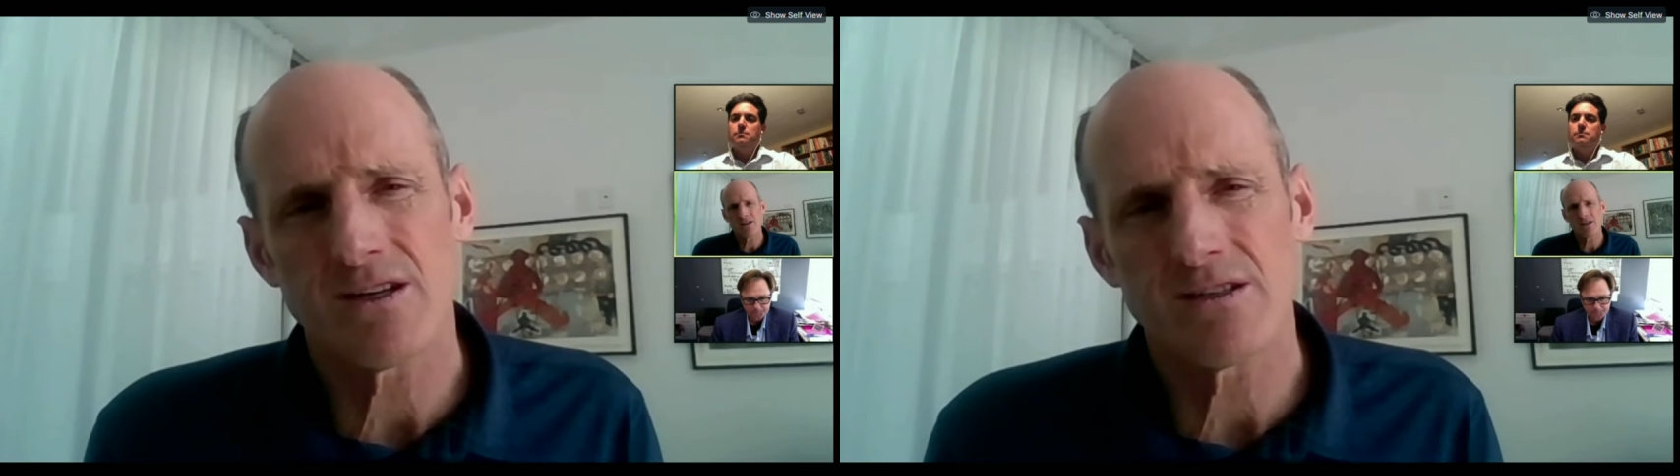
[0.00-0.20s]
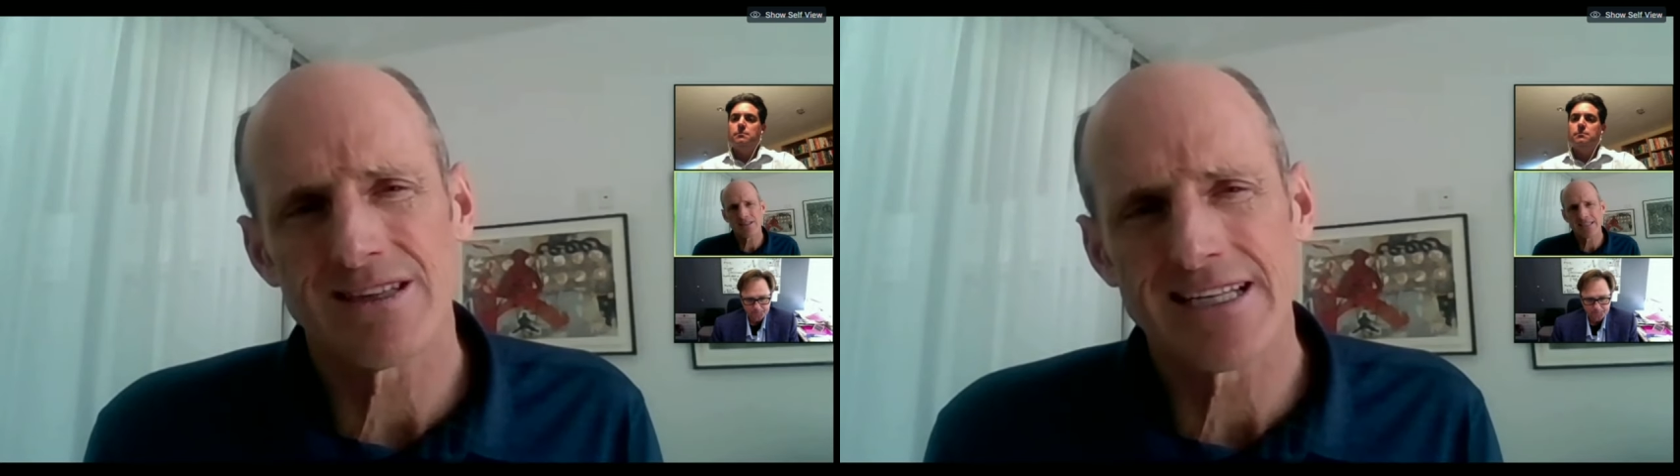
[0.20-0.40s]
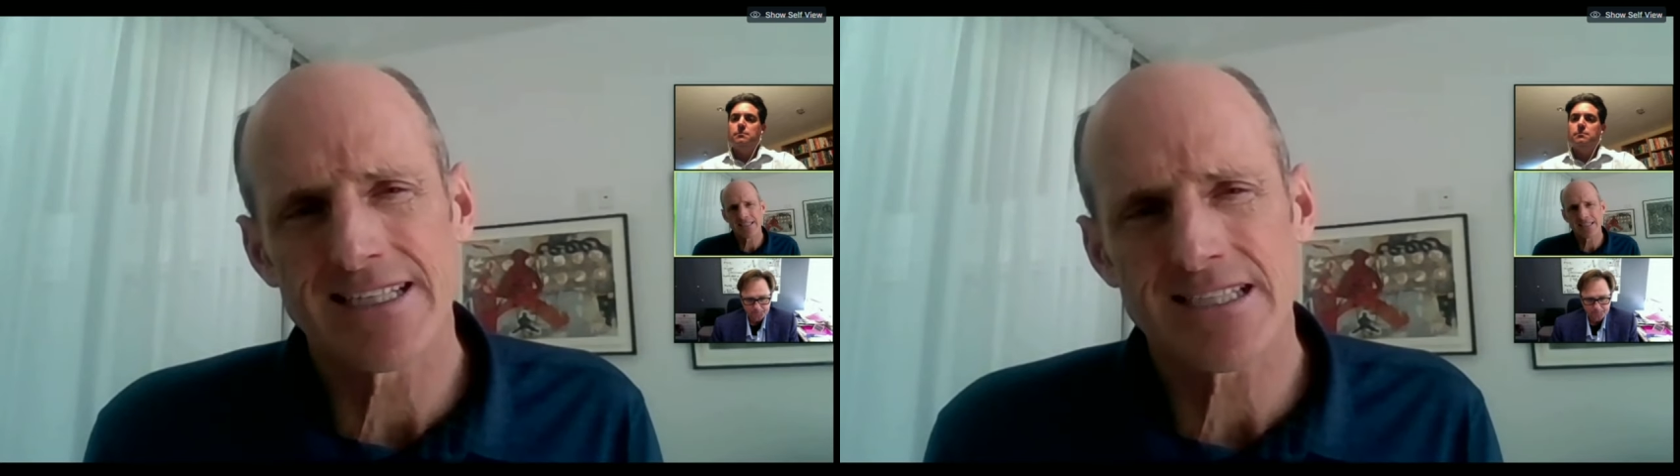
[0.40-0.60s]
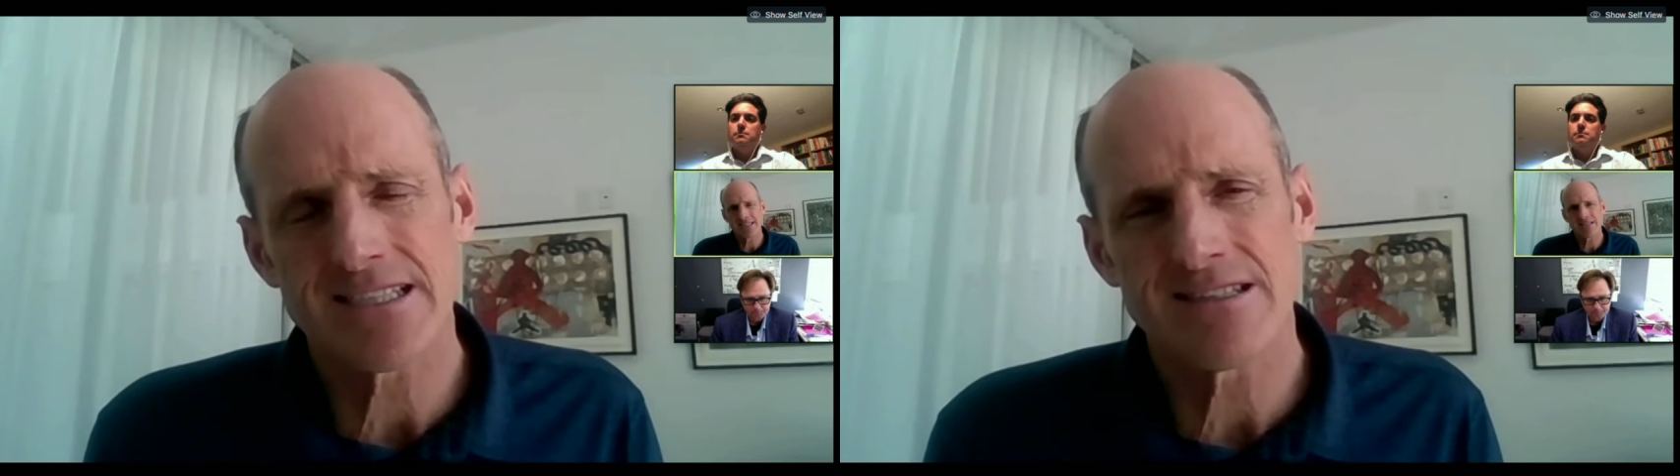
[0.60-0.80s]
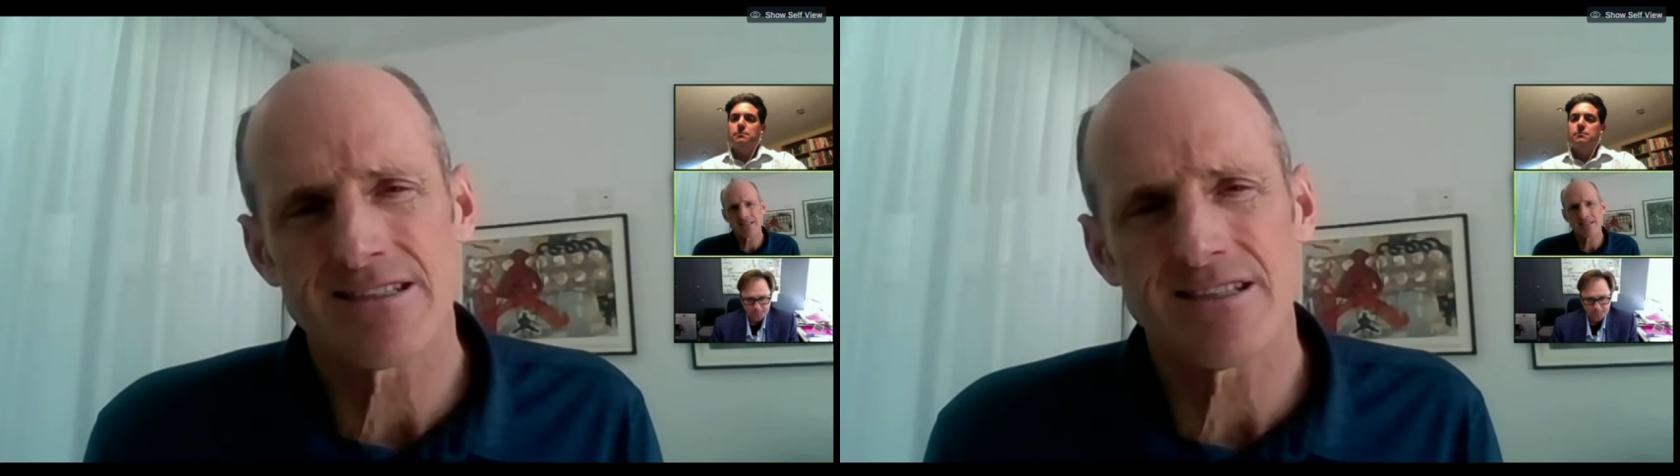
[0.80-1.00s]
are
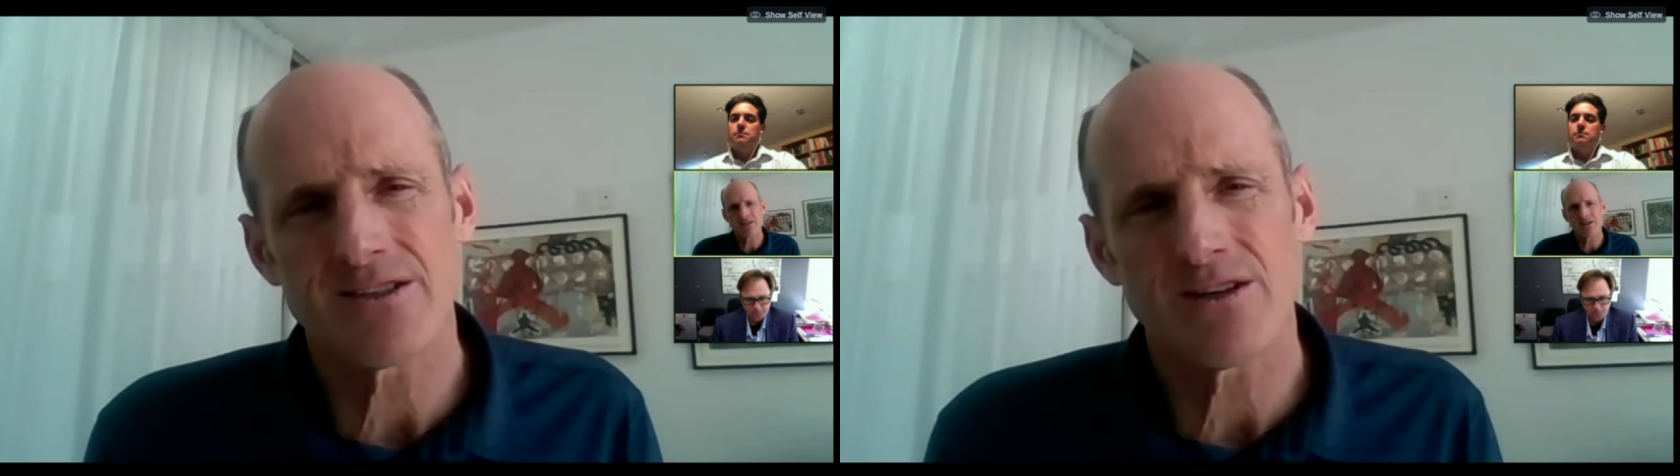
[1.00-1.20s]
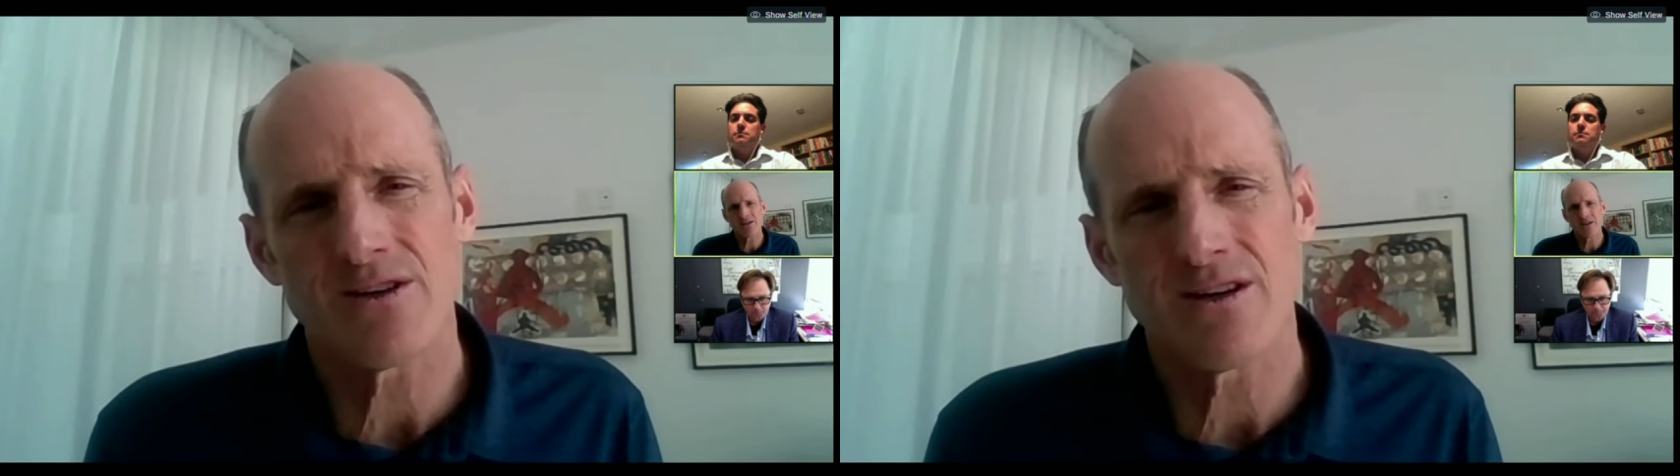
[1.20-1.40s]
lessons that are